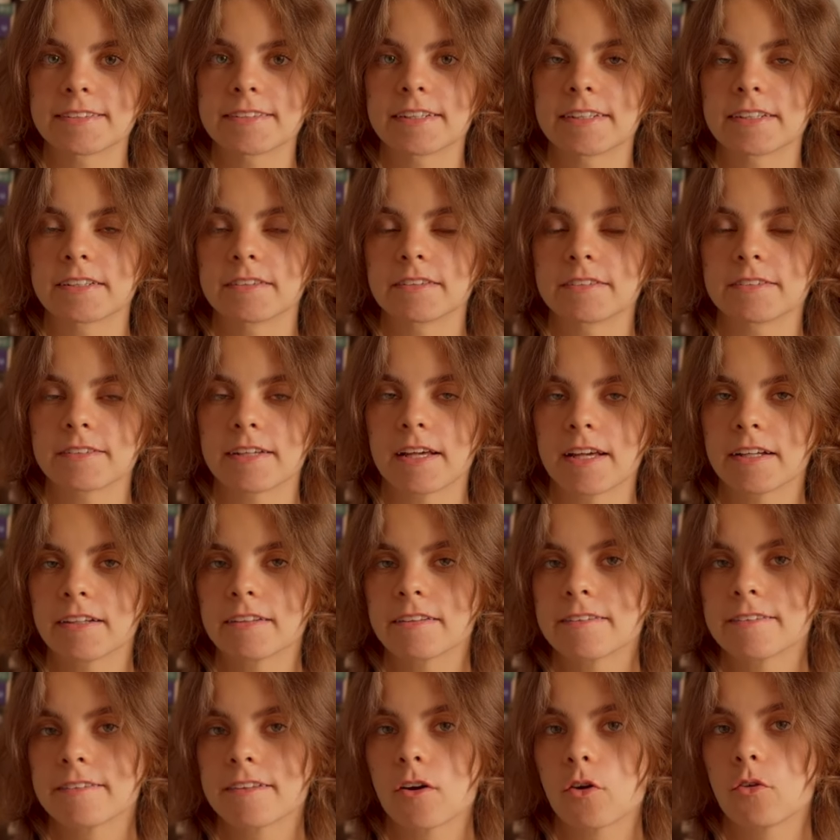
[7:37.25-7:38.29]
and
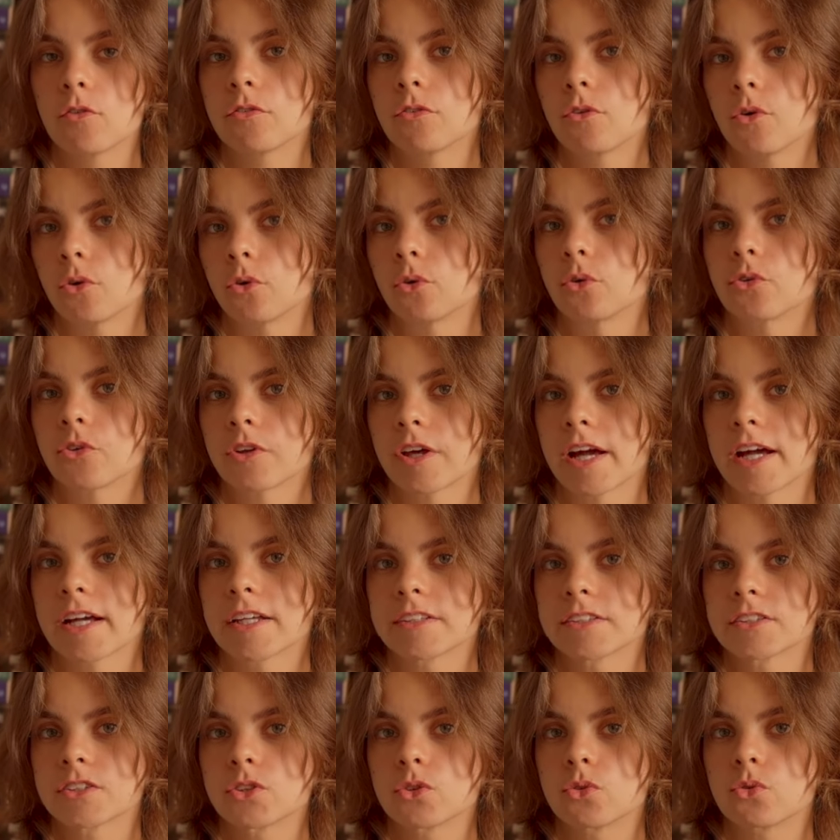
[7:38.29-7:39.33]
Elsa of course
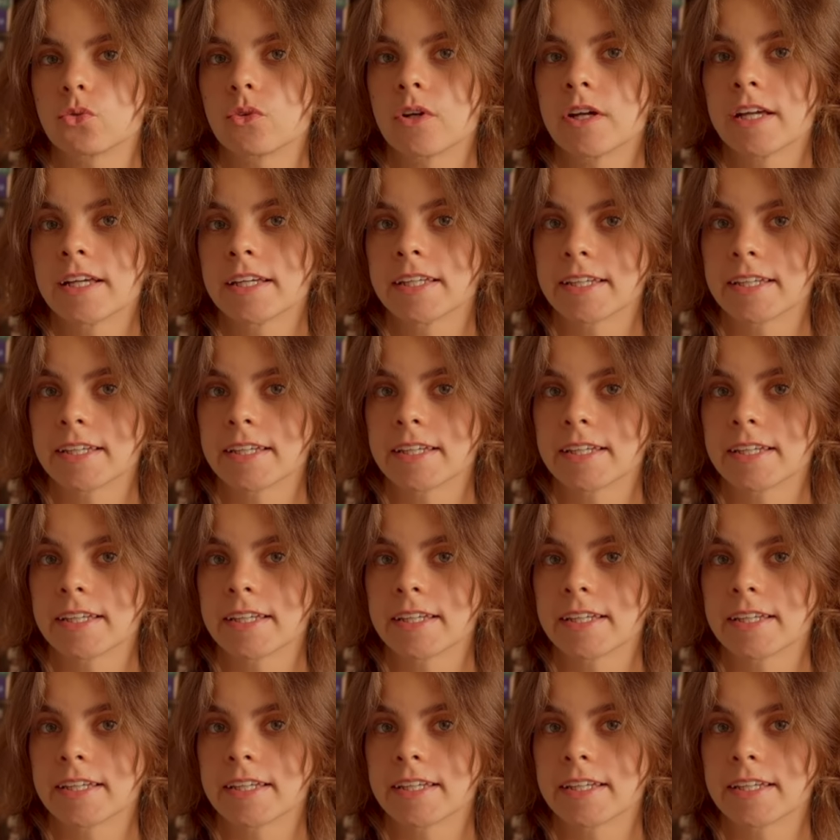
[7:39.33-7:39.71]
has to